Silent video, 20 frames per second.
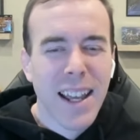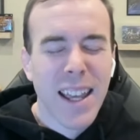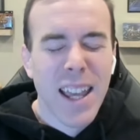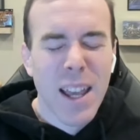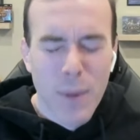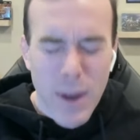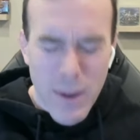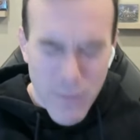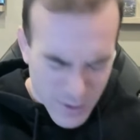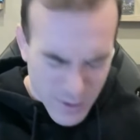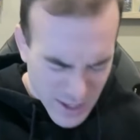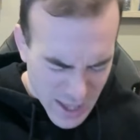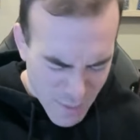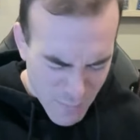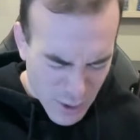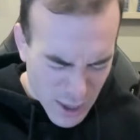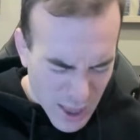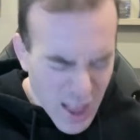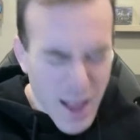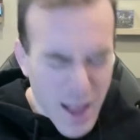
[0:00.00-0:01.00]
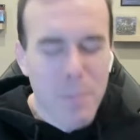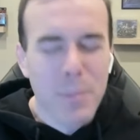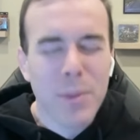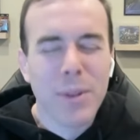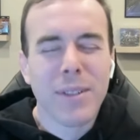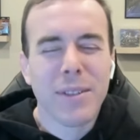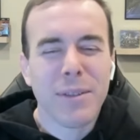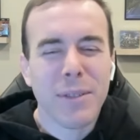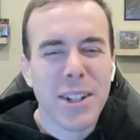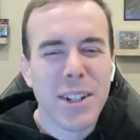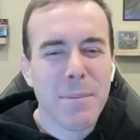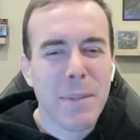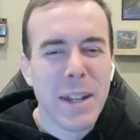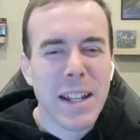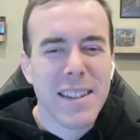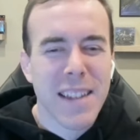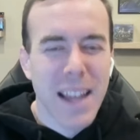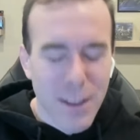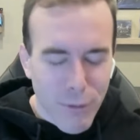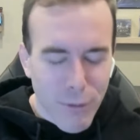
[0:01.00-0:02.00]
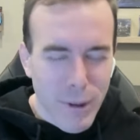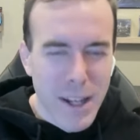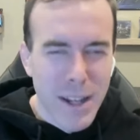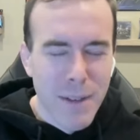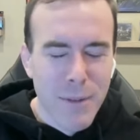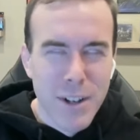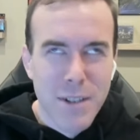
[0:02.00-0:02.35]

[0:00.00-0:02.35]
I can't wait for Level Up, which means set three,